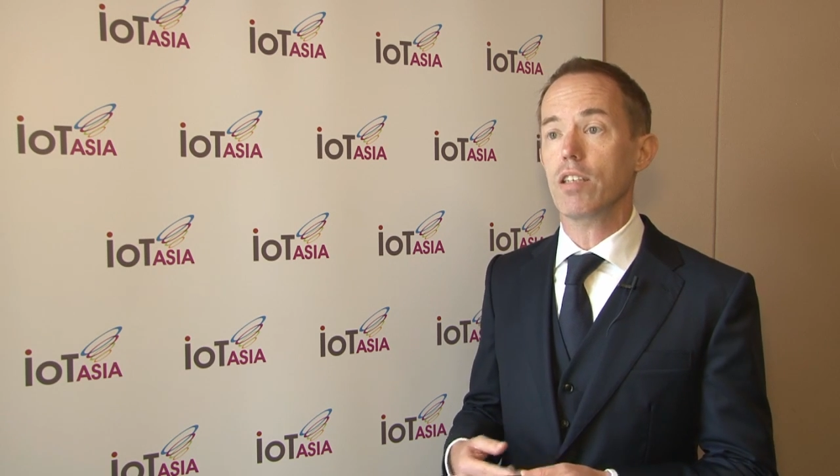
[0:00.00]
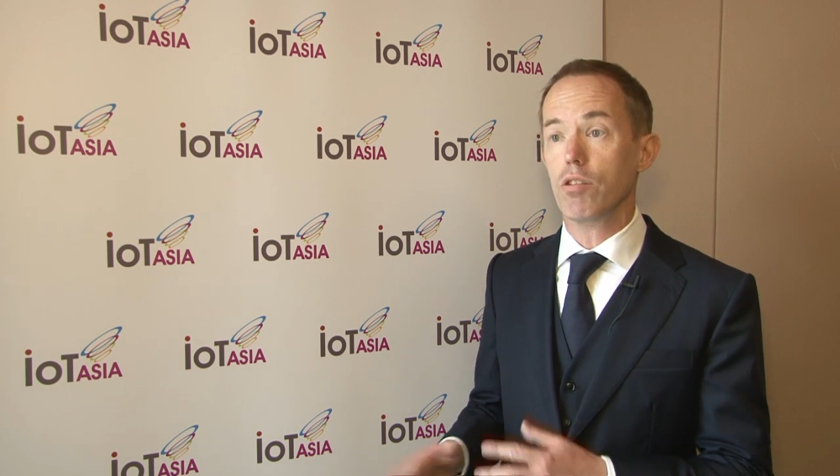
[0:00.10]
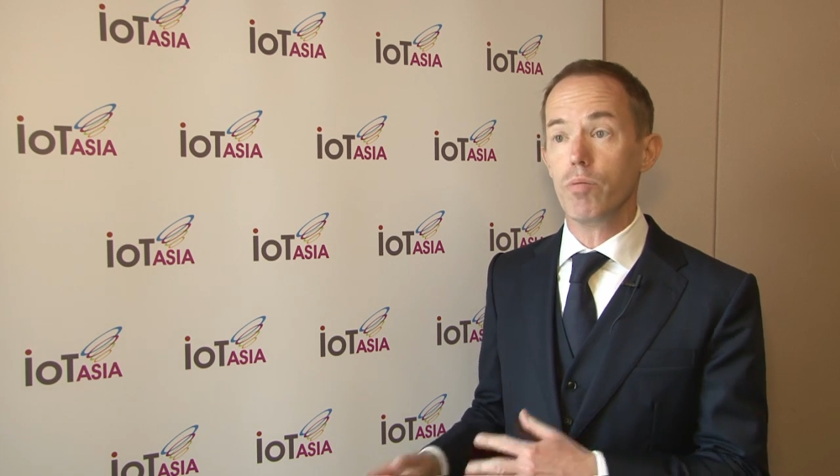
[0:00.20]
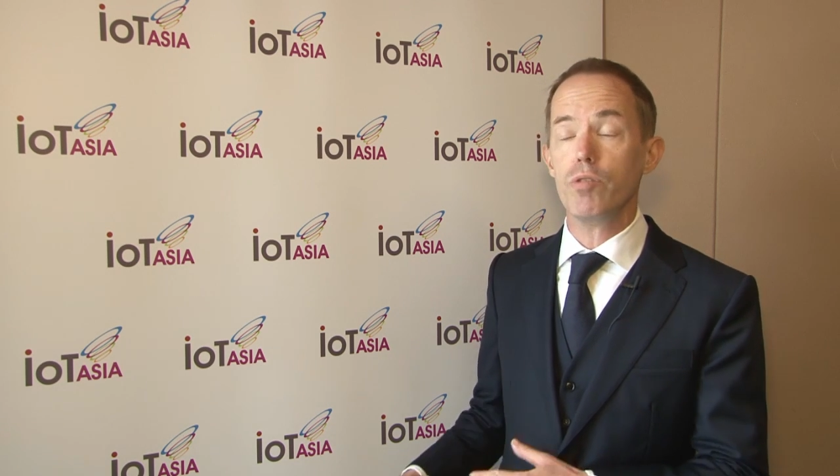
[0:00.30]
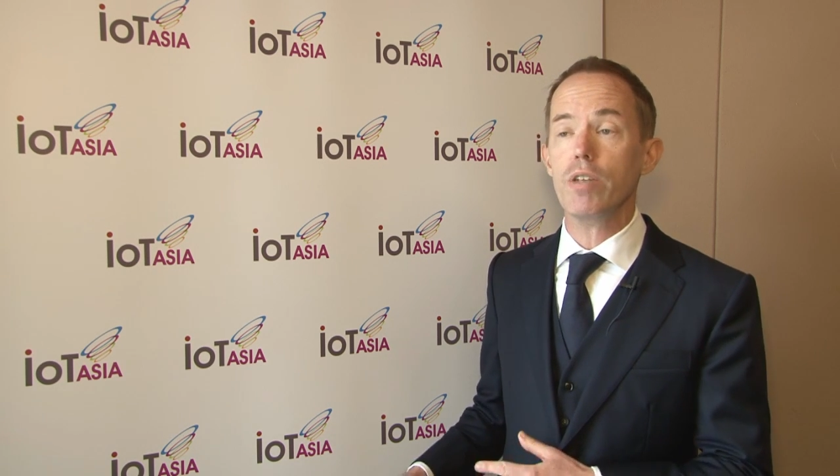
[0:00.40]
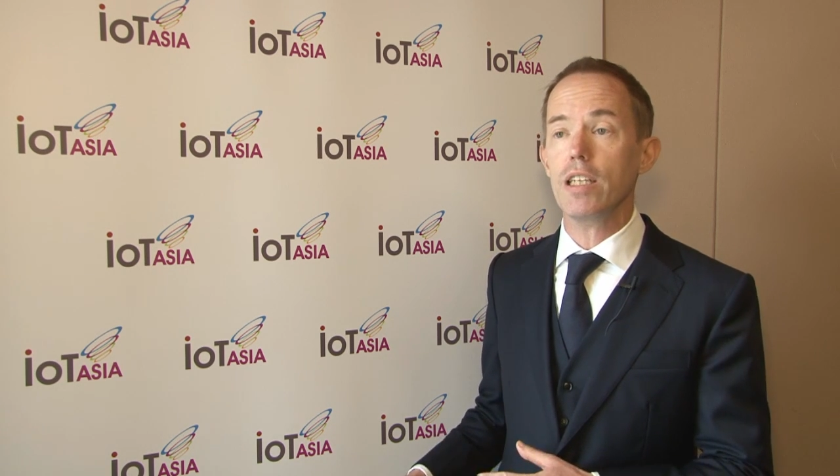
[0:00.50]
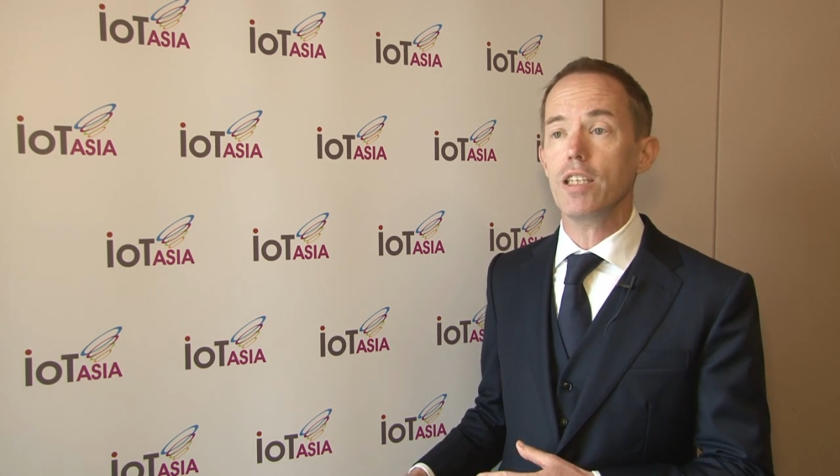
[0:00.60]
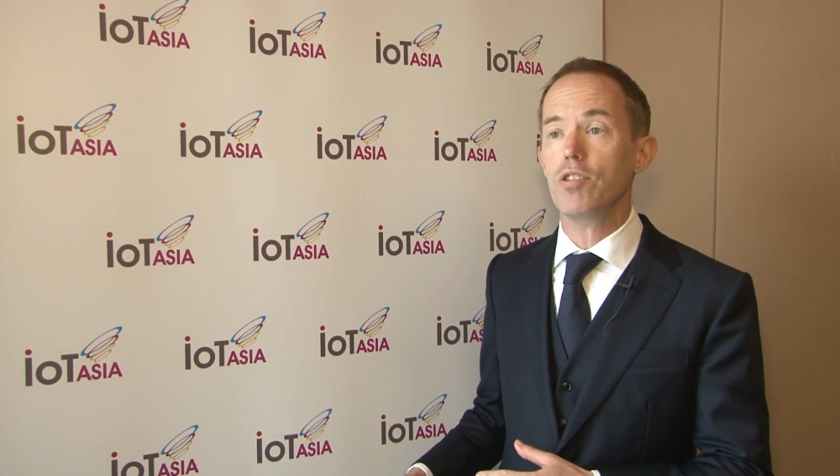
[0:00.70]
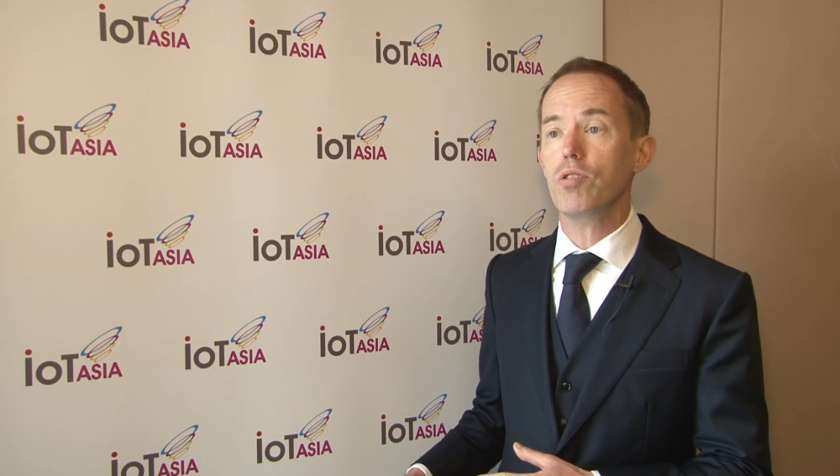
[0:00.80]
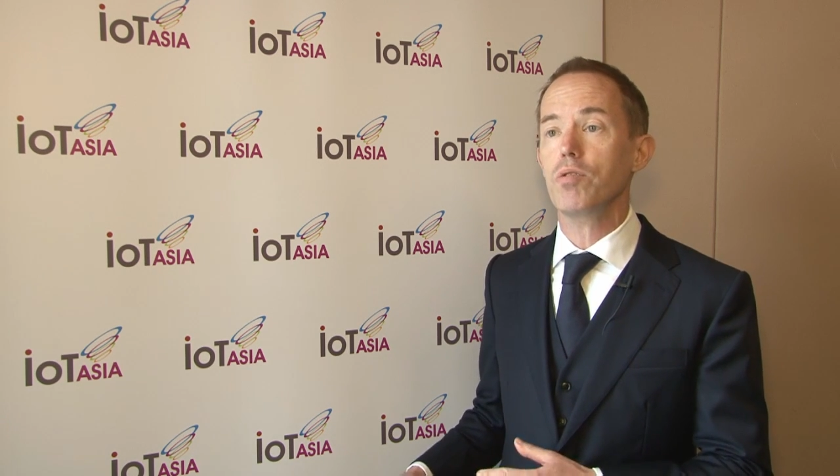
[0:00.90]
So we're
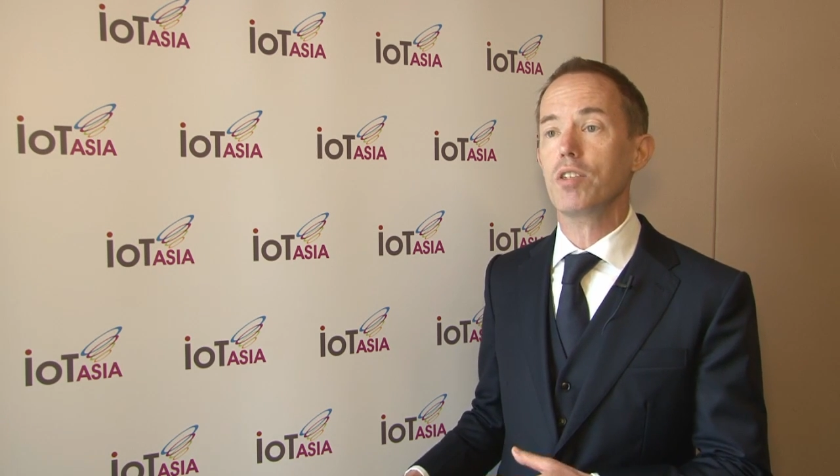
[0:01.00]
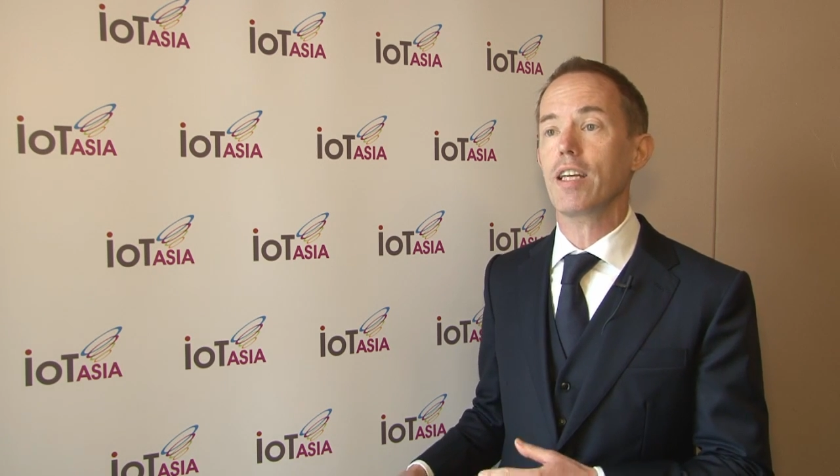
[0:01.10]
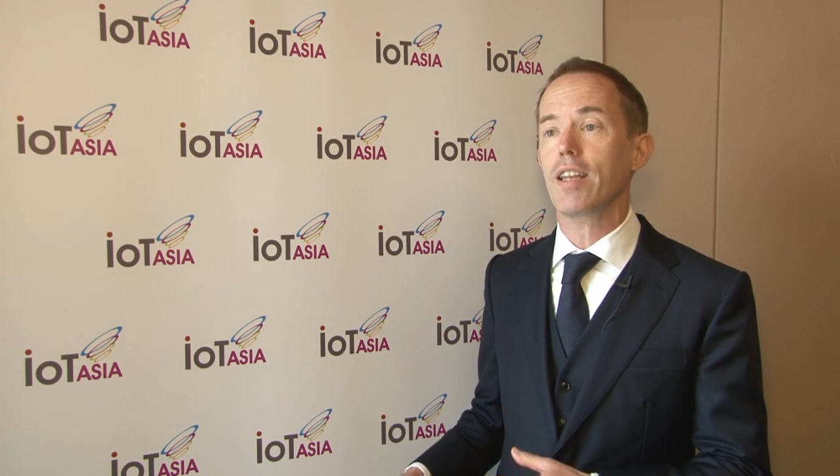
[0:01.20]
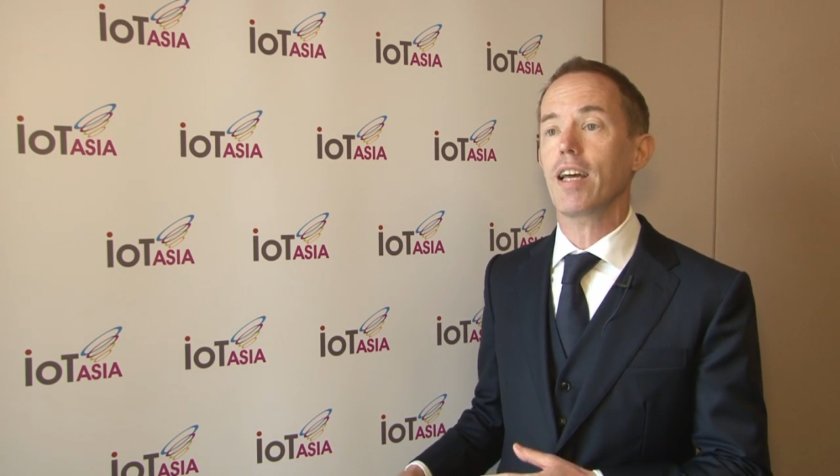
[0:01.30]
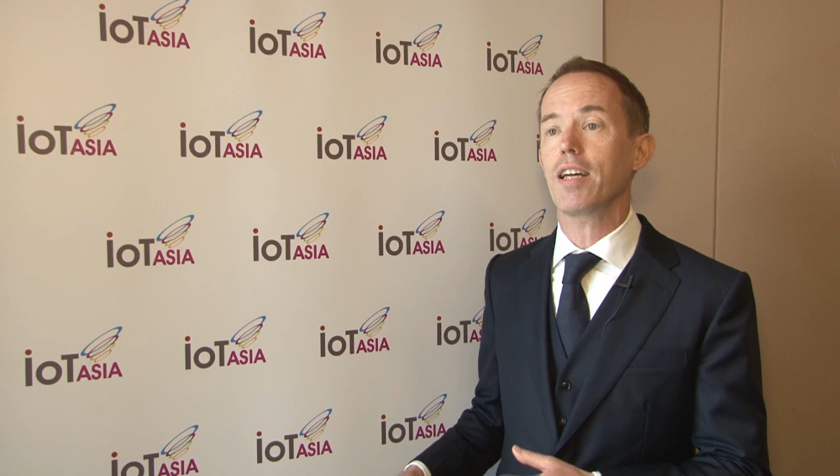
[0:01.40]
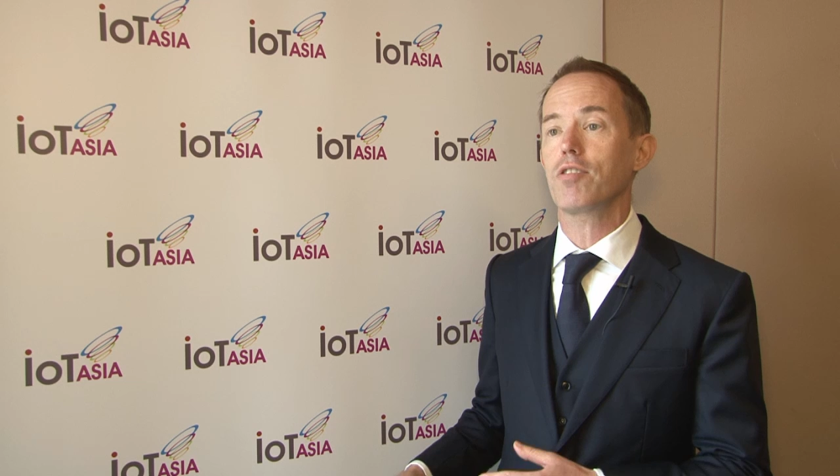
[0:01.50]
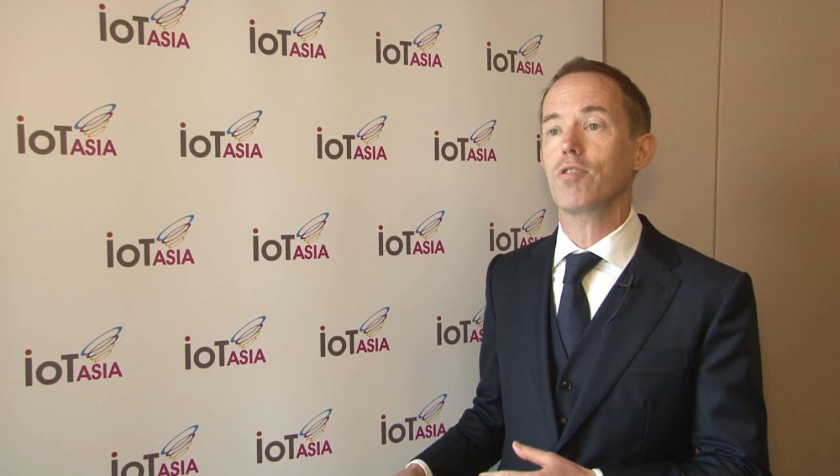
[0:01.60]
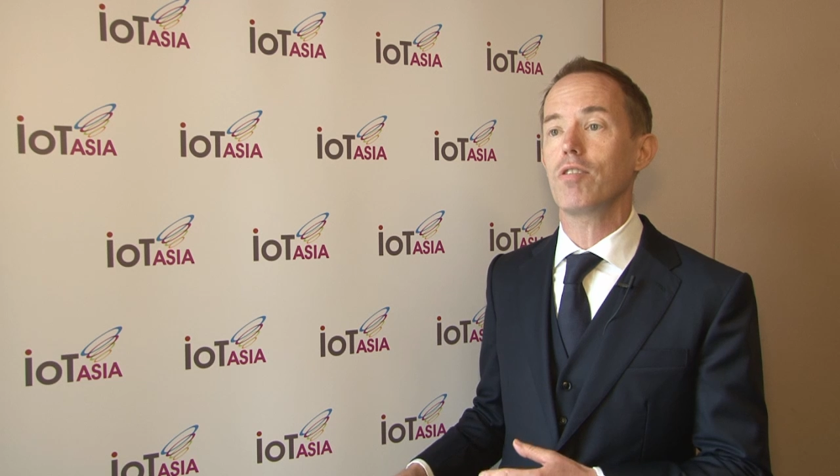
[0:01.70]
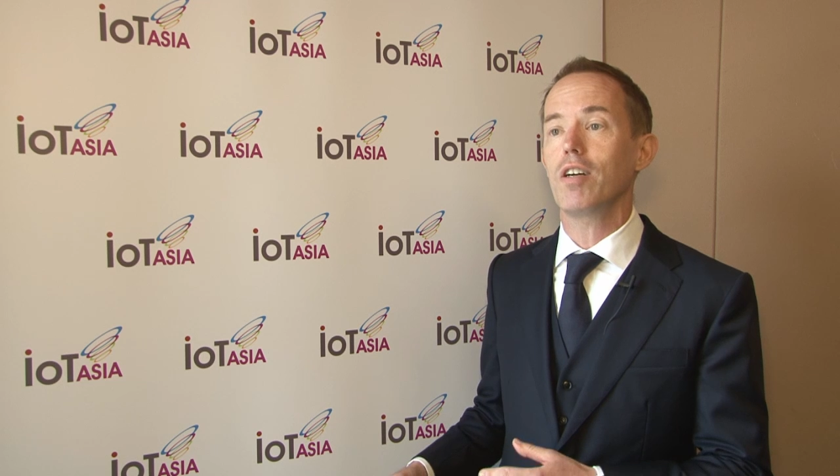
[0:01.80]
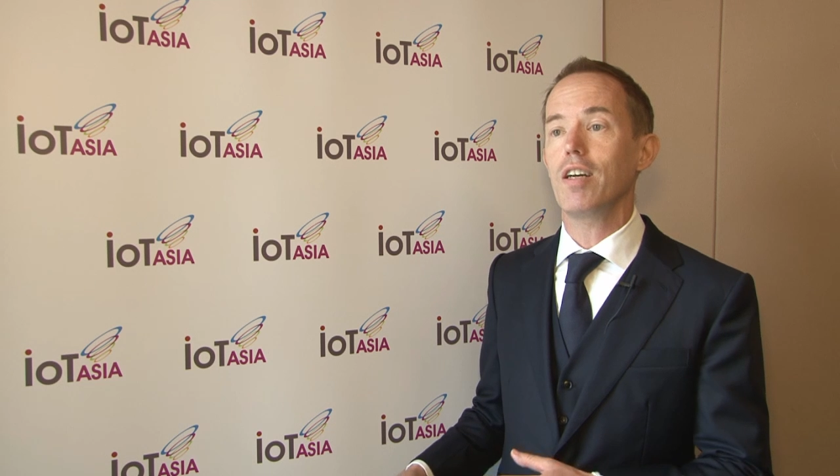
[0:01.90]
really using that
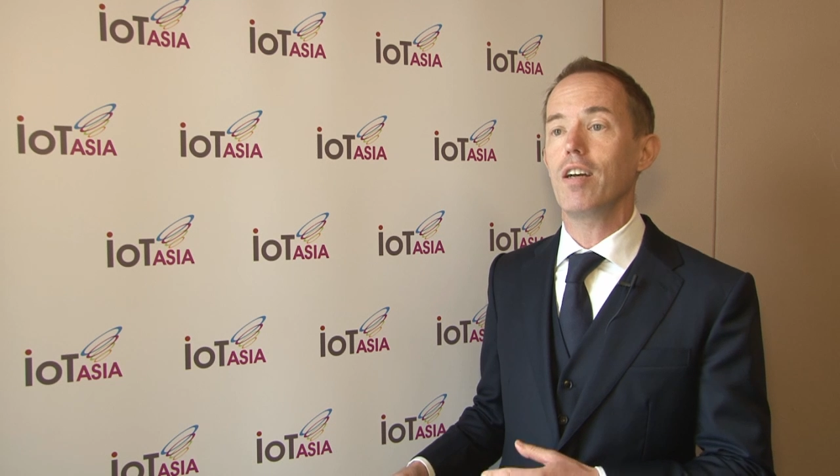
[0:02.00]
to